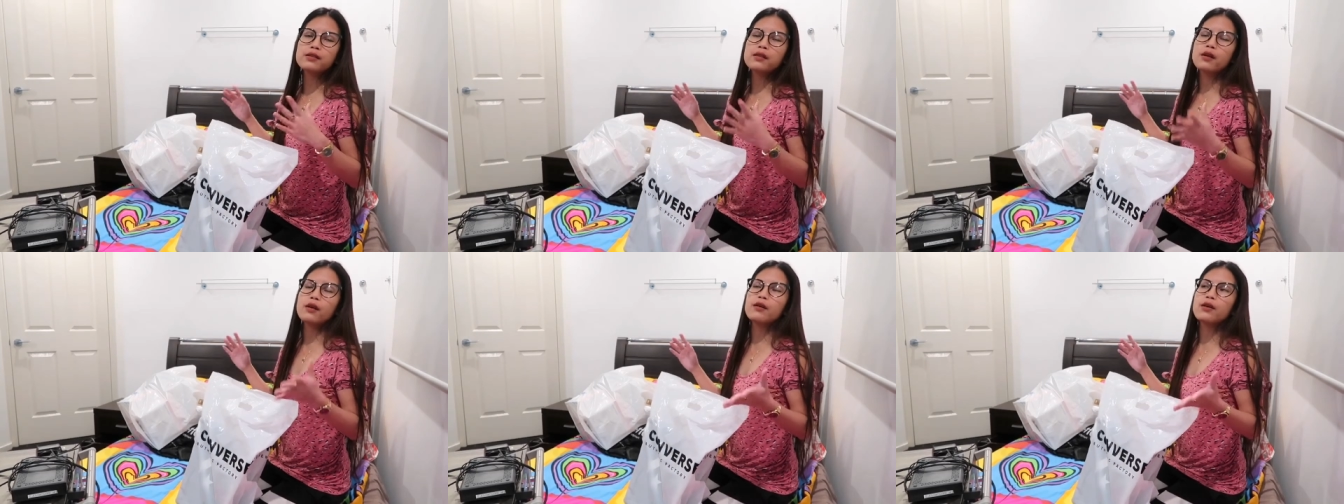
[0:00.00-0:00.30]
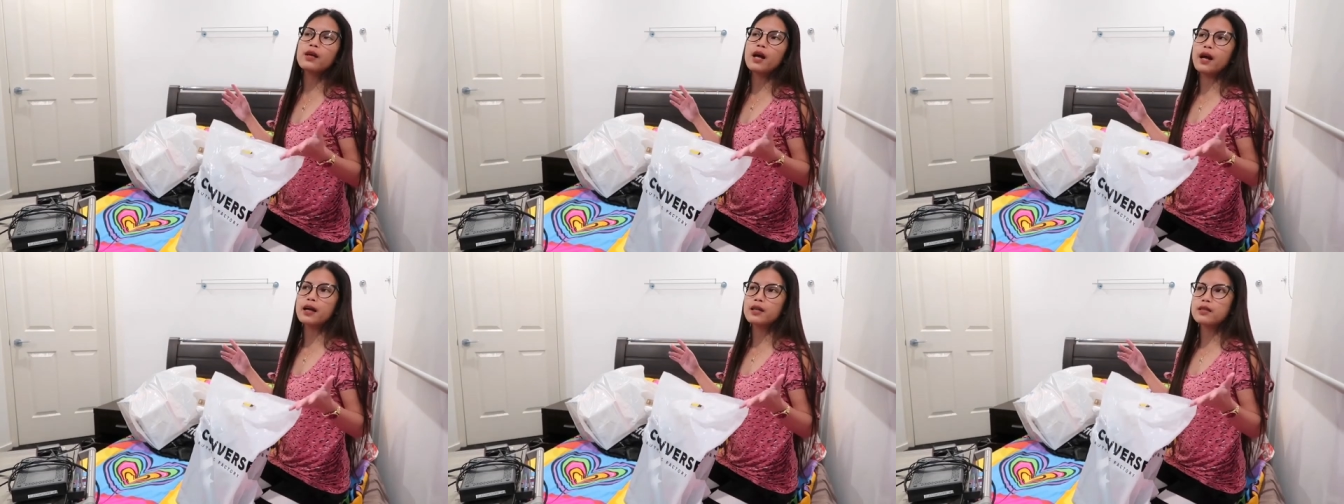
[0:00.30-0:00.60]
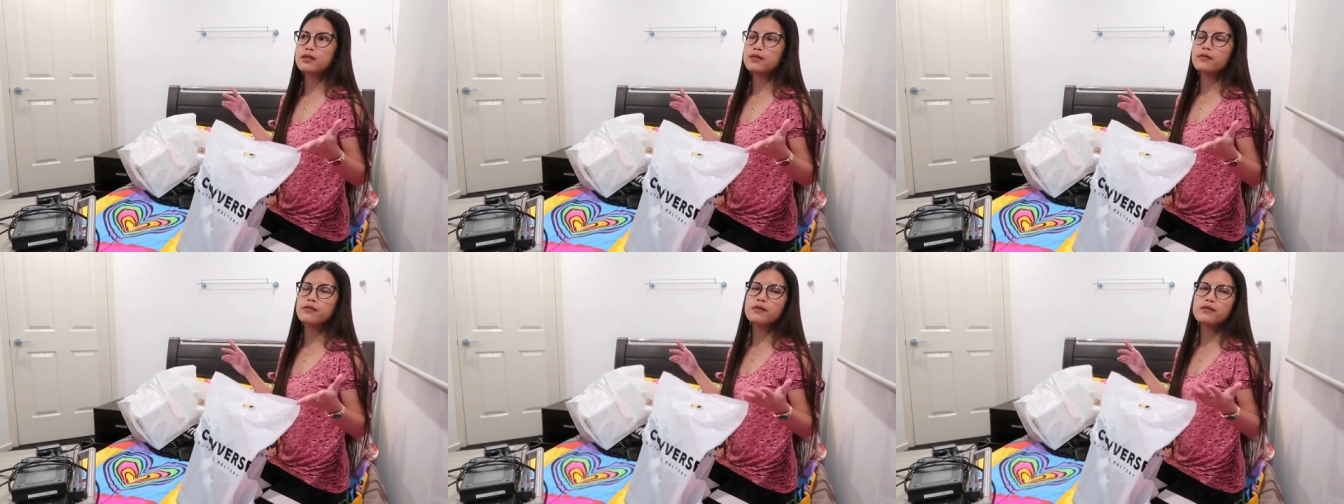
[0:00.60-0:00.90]
don't know
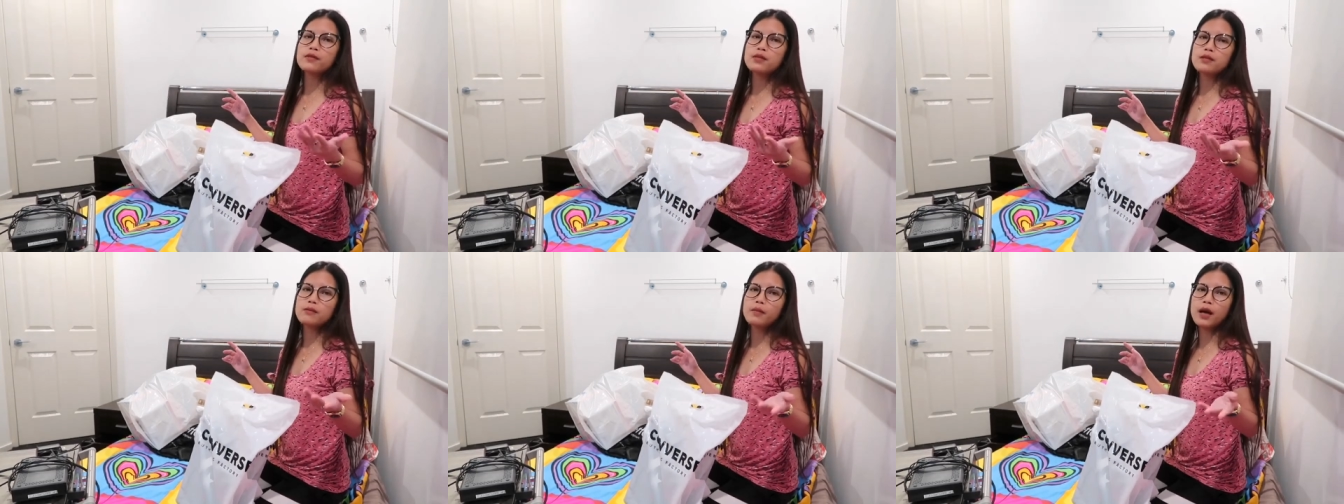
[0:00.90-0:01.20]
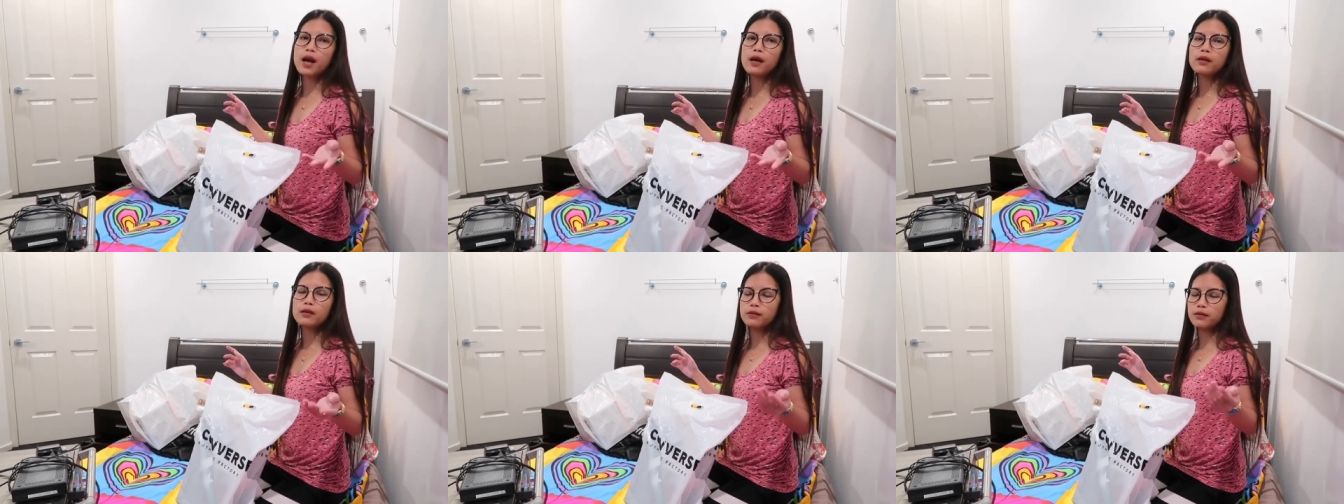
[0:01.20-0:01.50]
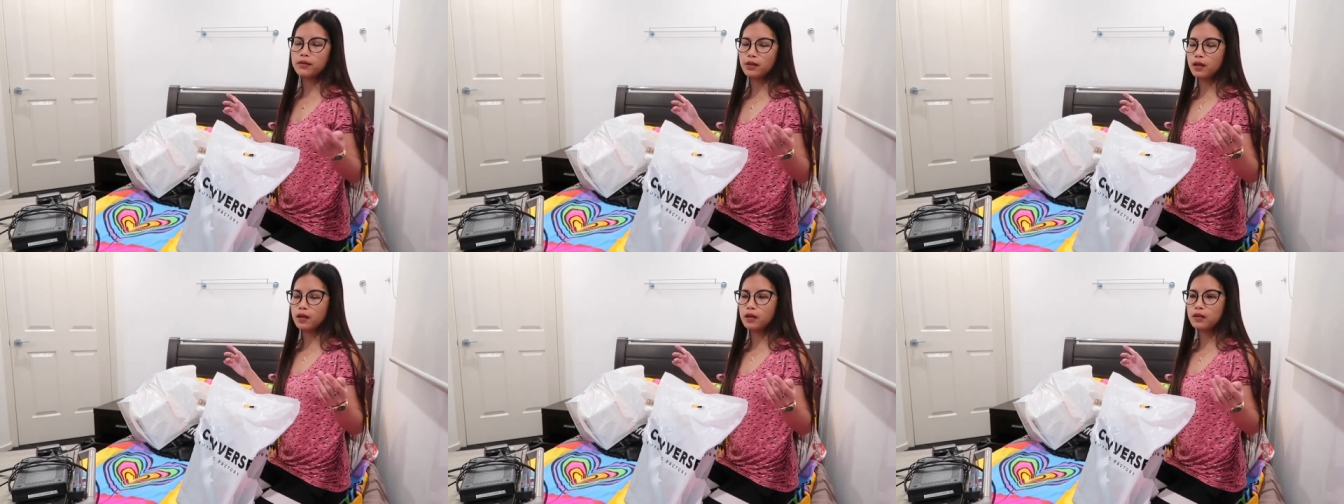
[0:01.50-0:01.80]
guys if you've seen my other
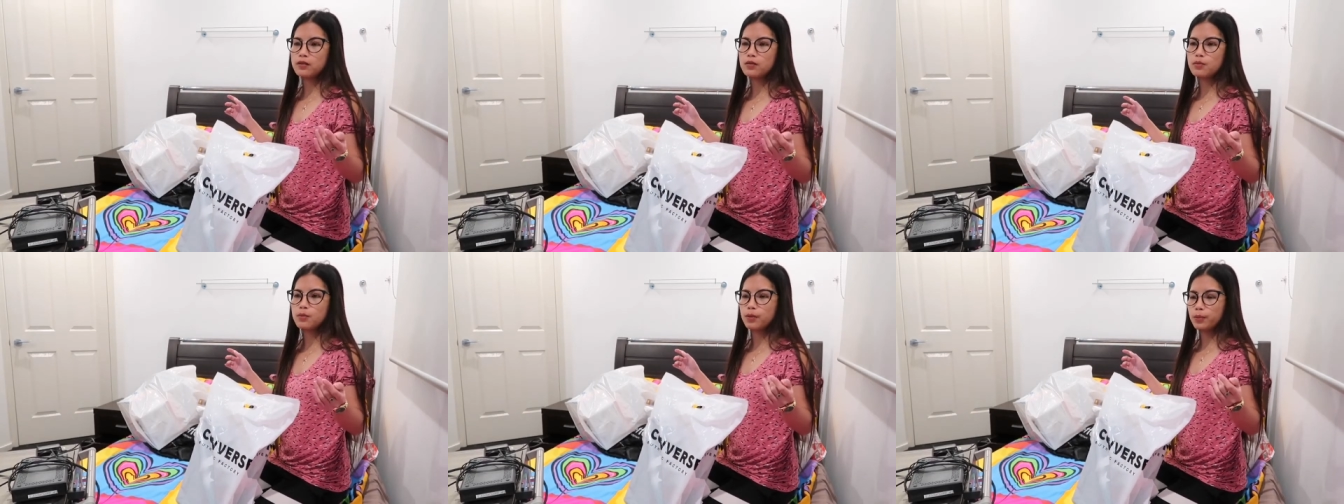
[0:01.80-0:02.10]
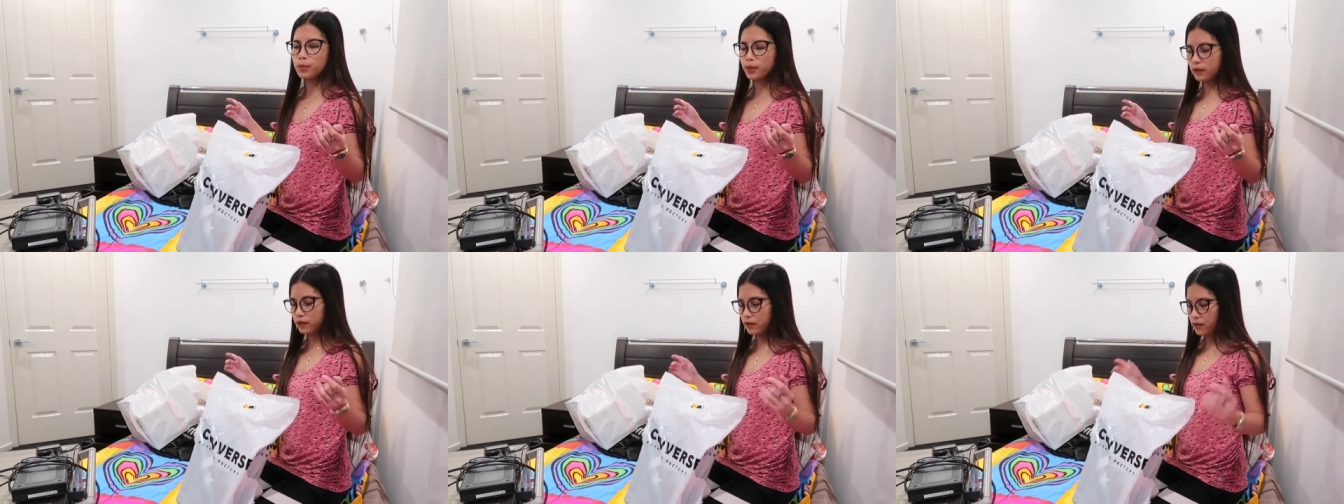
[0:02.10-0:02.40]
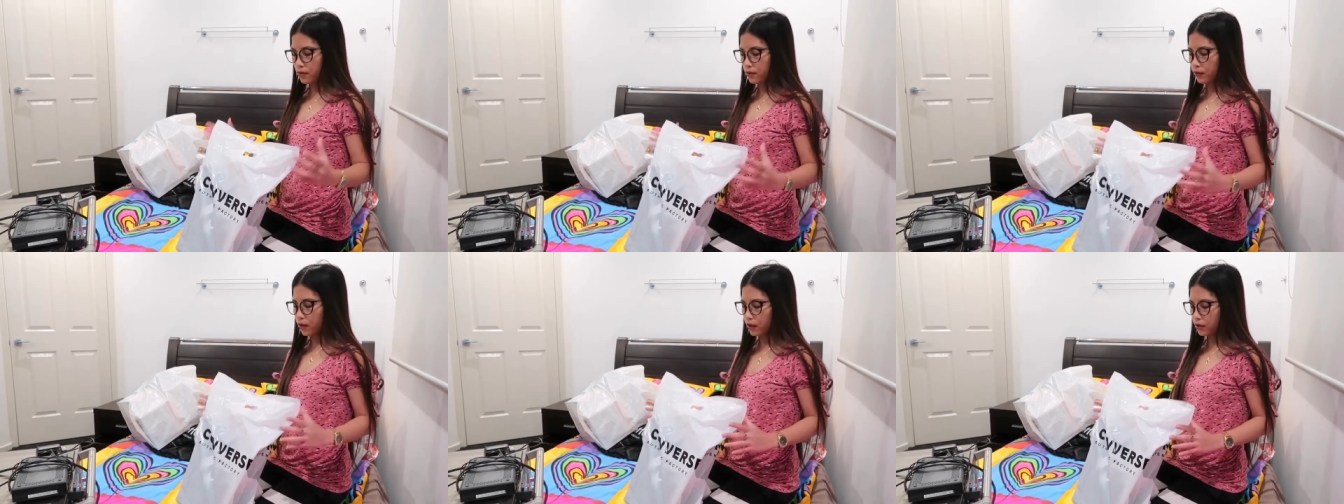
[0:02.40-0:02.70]
vlogs, my
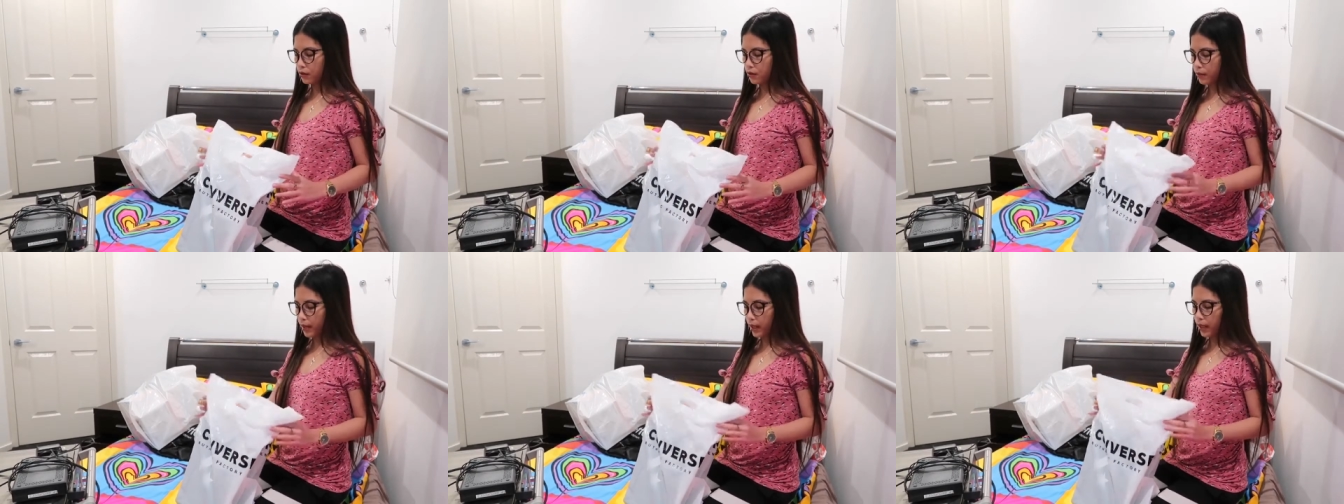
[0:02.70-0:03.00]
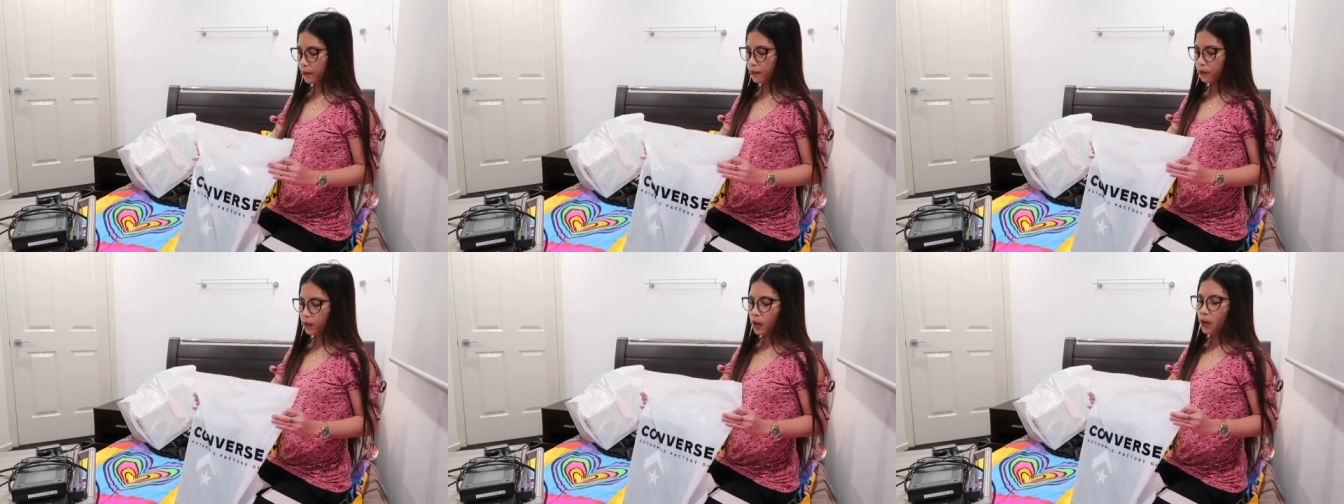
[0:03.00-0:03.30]
previous vlogs, but